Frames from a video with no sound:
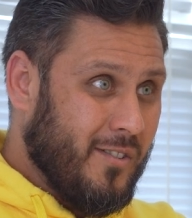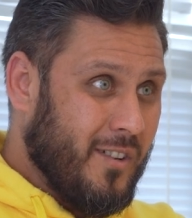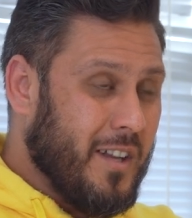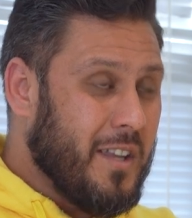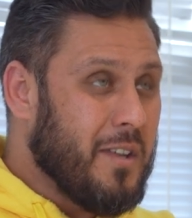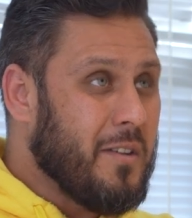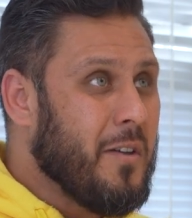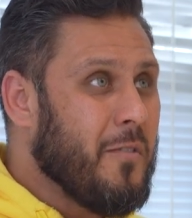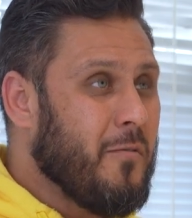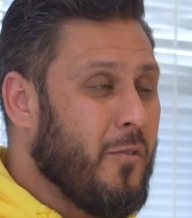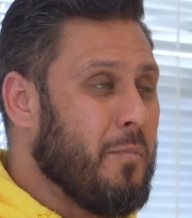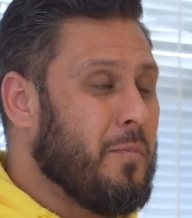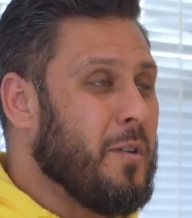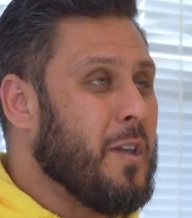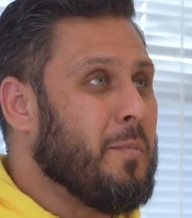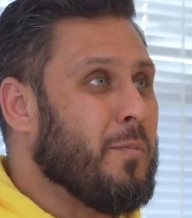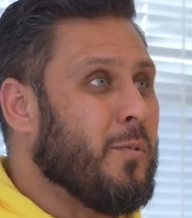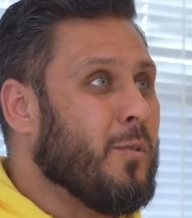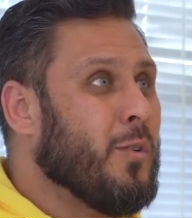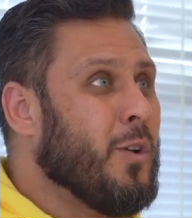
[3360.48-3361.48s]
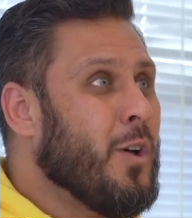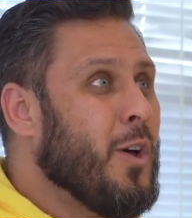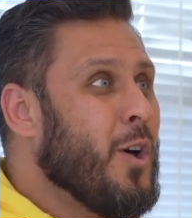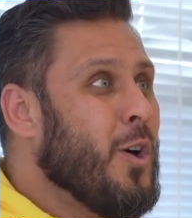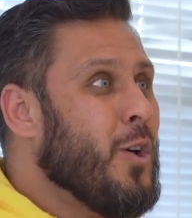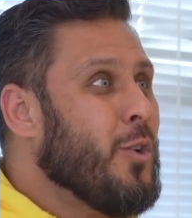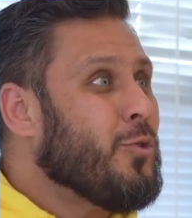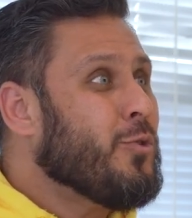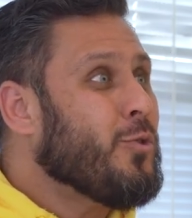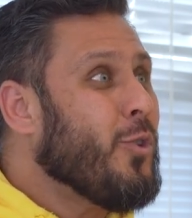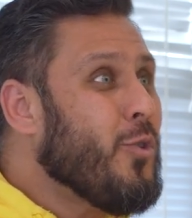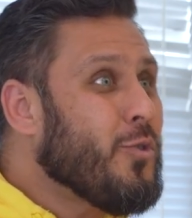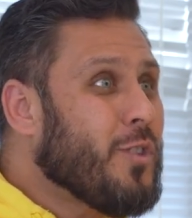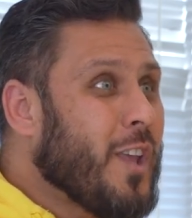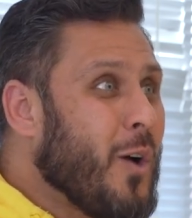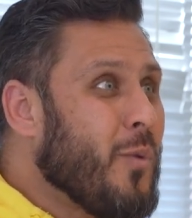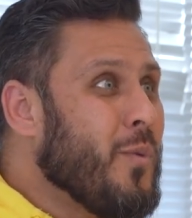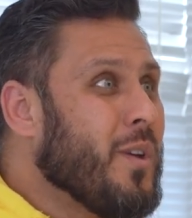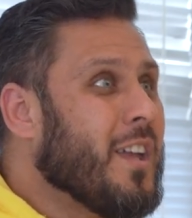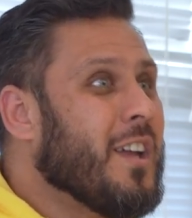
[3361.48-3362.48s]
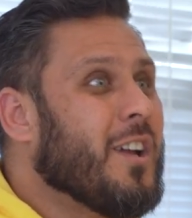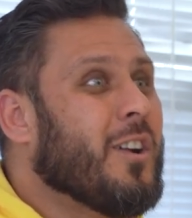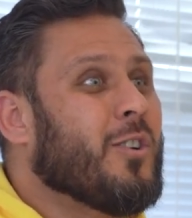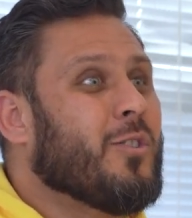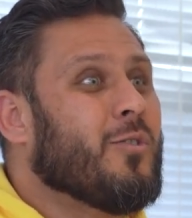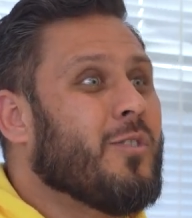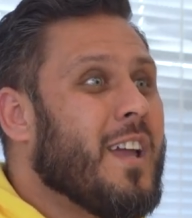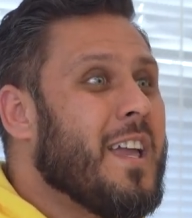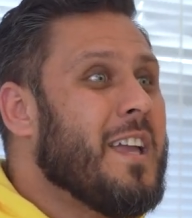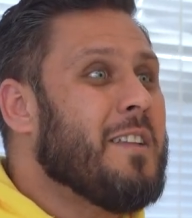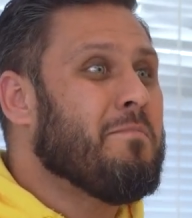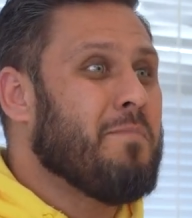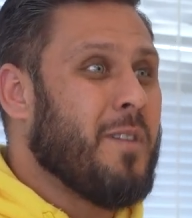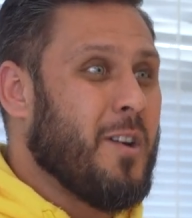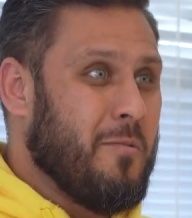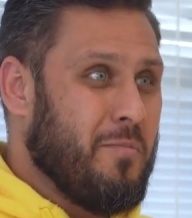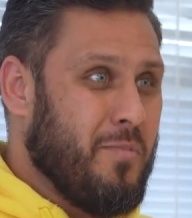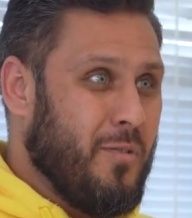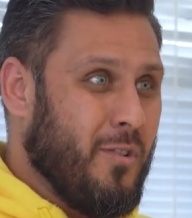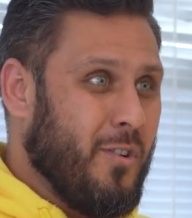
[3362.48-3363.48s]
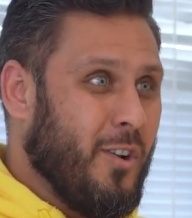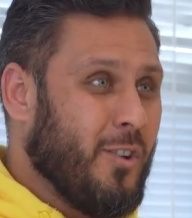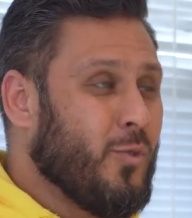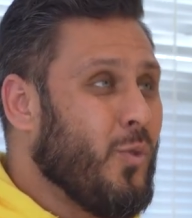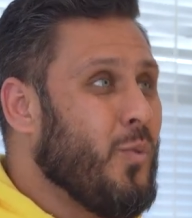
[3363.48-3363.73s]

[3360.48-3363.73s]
right, for people, so that we can create better products,